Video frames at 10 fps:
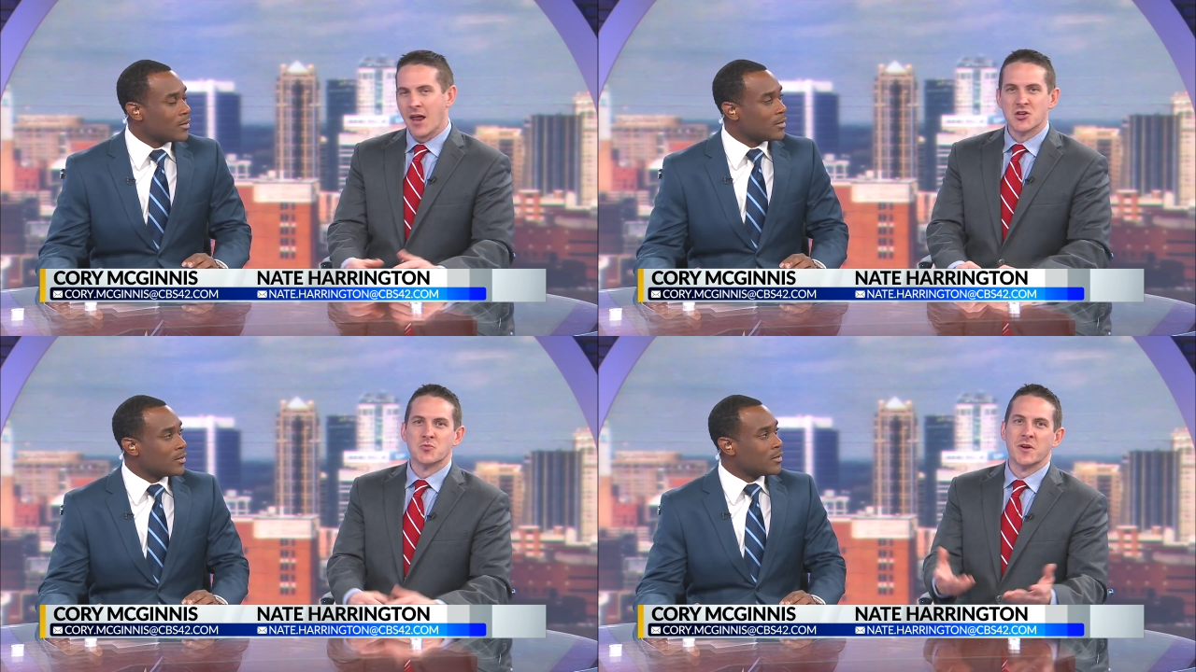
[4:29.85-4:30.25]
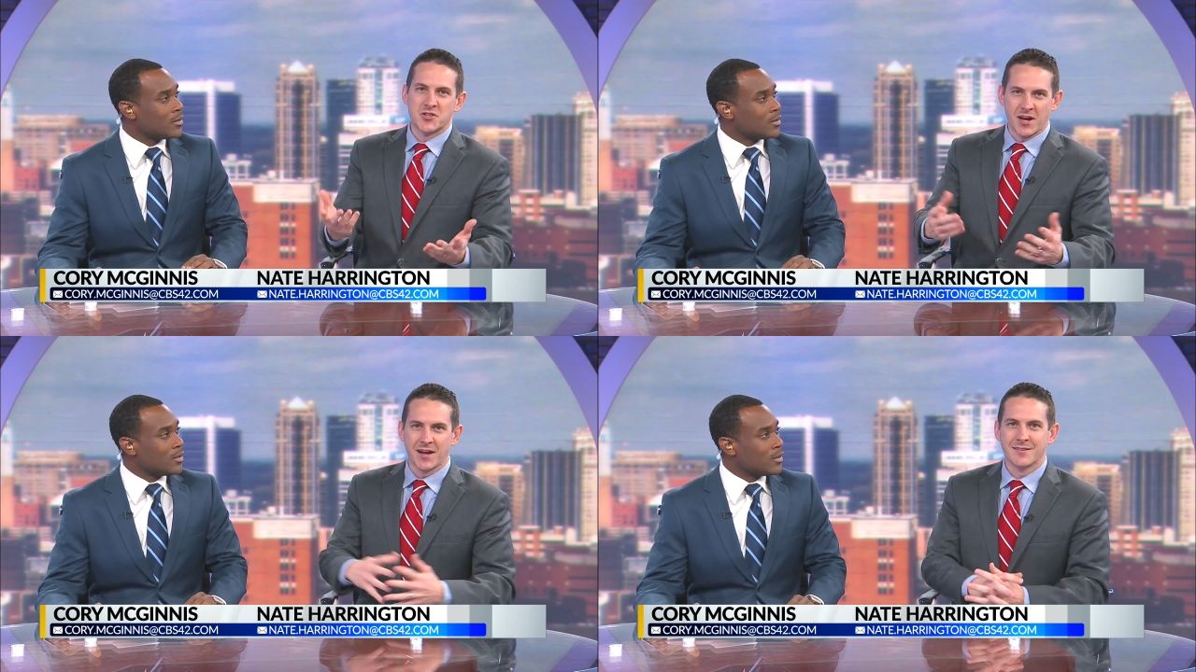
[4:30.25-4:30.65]
Speaker 1: I just
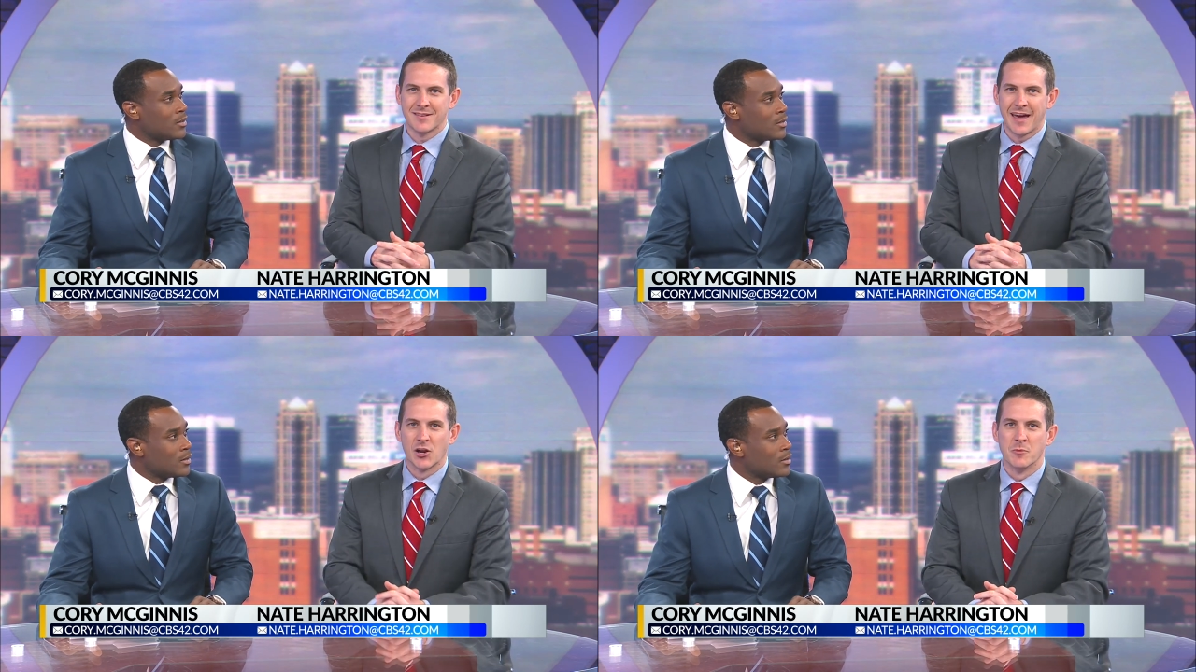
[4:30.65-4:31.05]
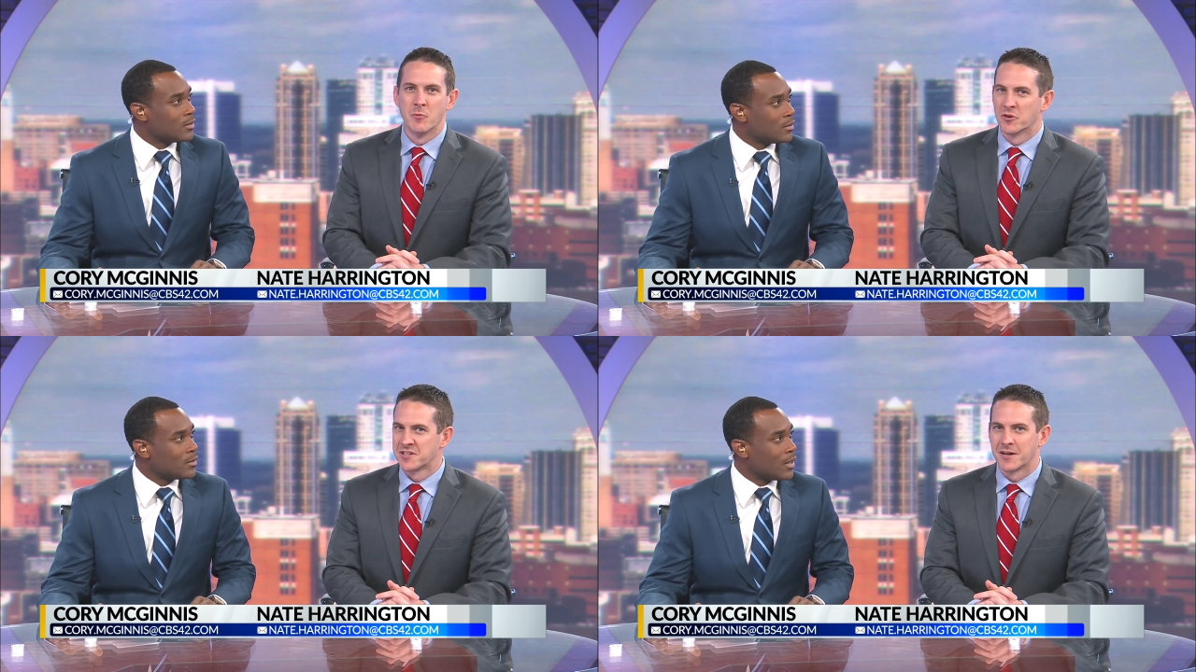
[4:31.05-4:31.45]
wish I had a little
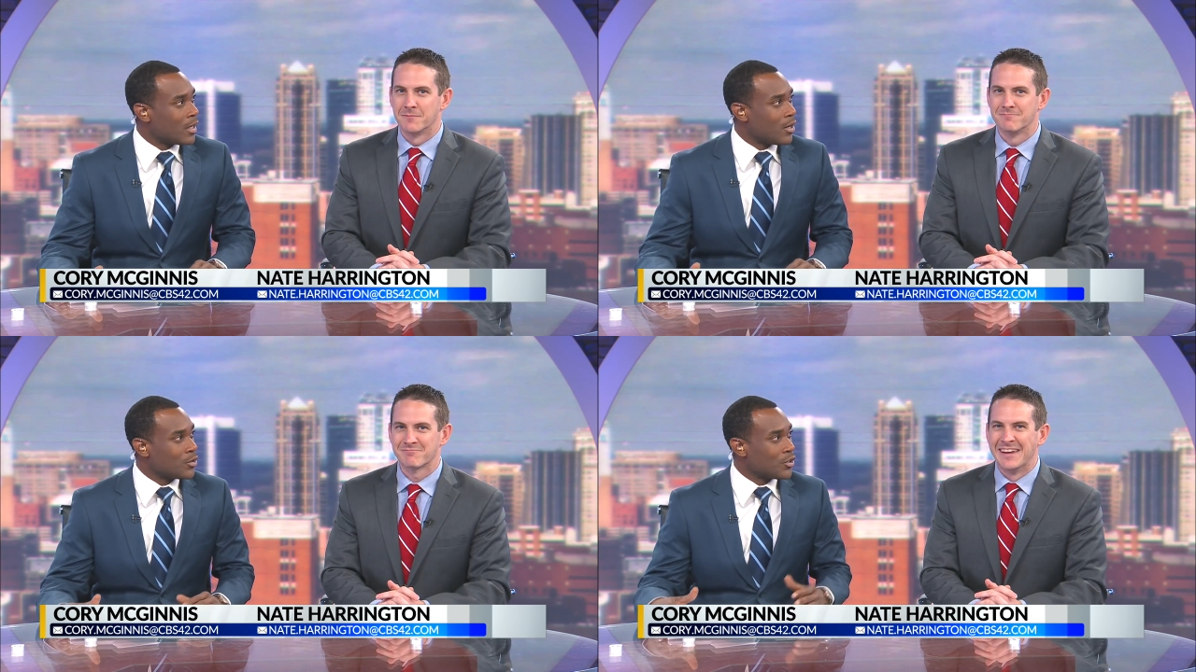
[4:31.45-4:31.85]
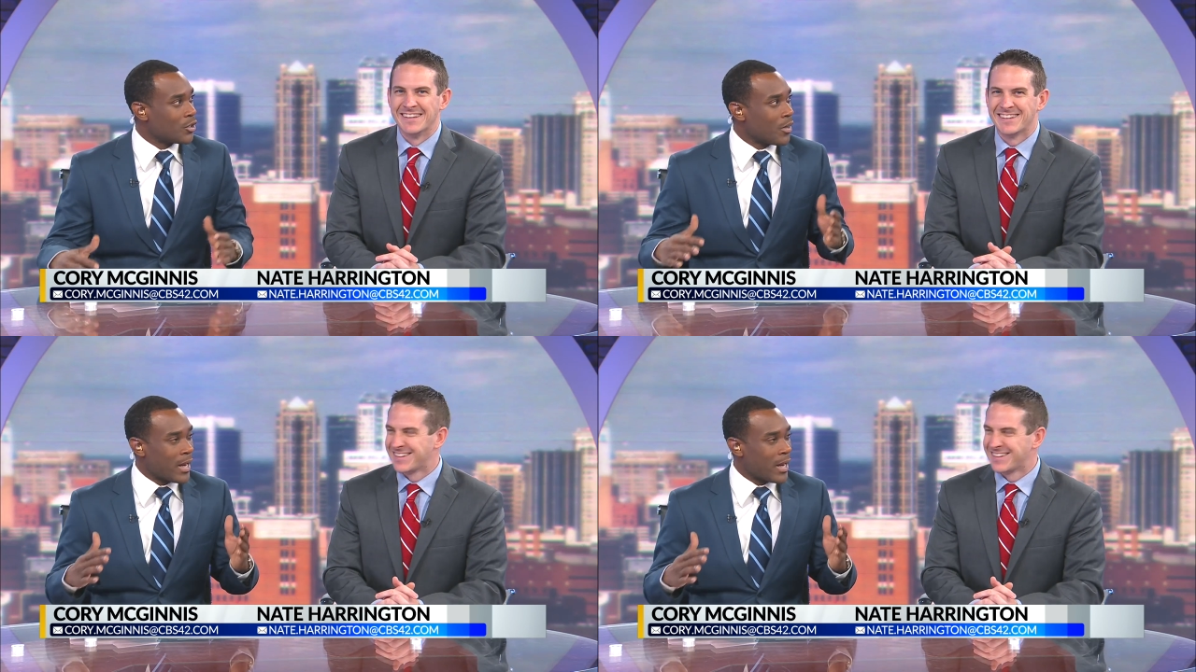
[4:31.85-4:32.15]
bit more time. It goes to show